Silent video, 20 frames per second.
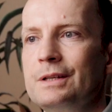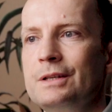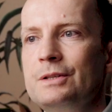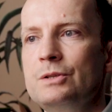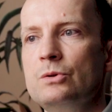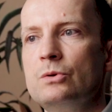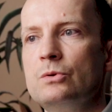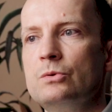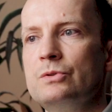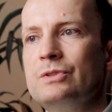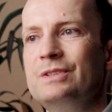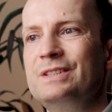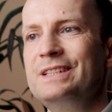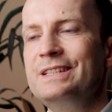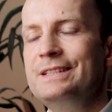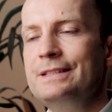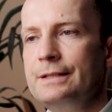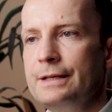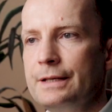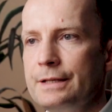then you could
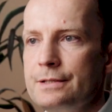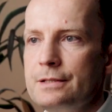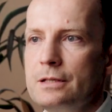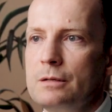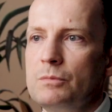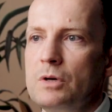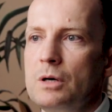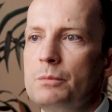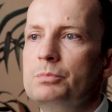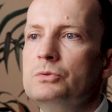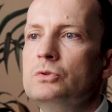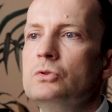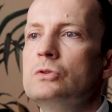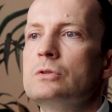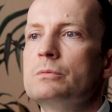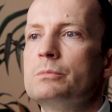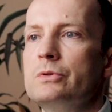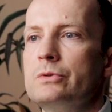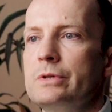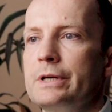detect some
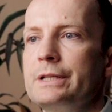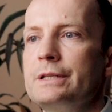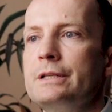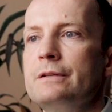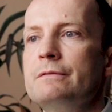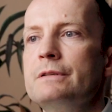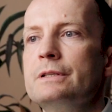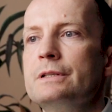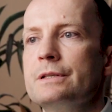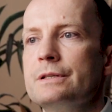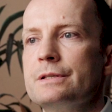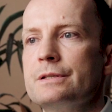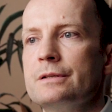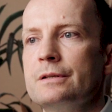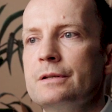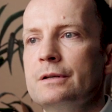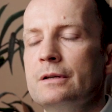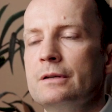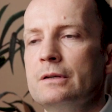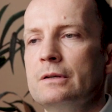abnormal
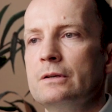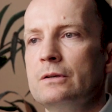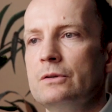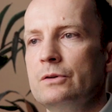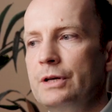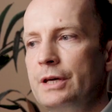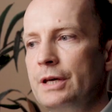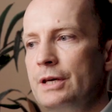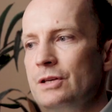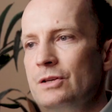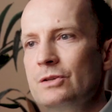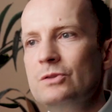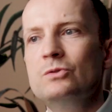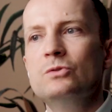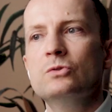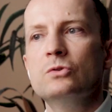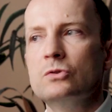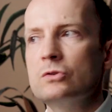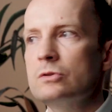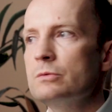activities. Okay,
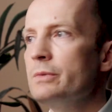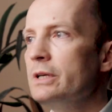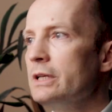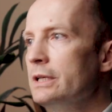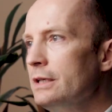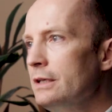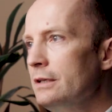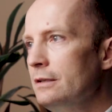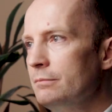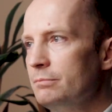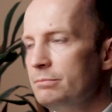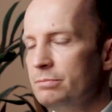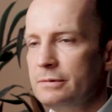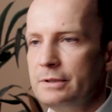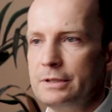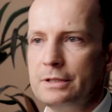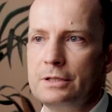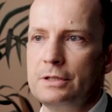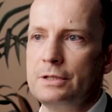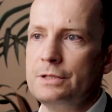normally,
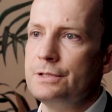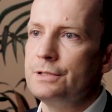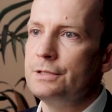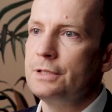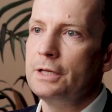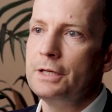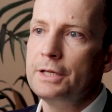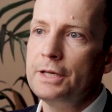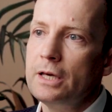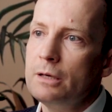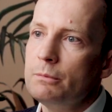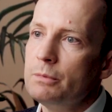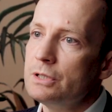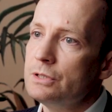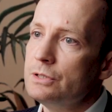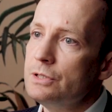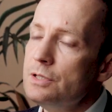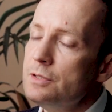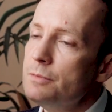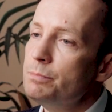like it's 10 a.m.
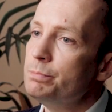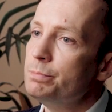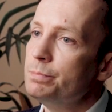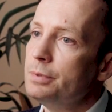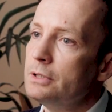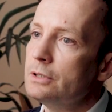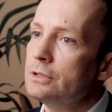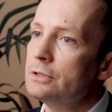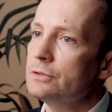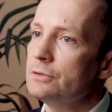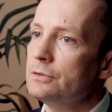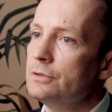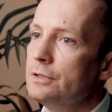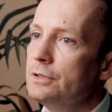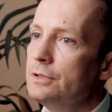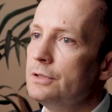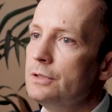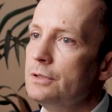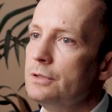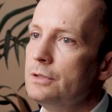at this part
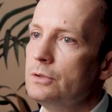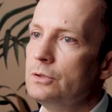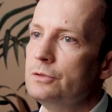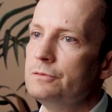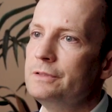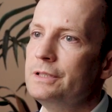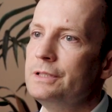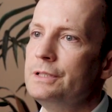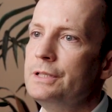of the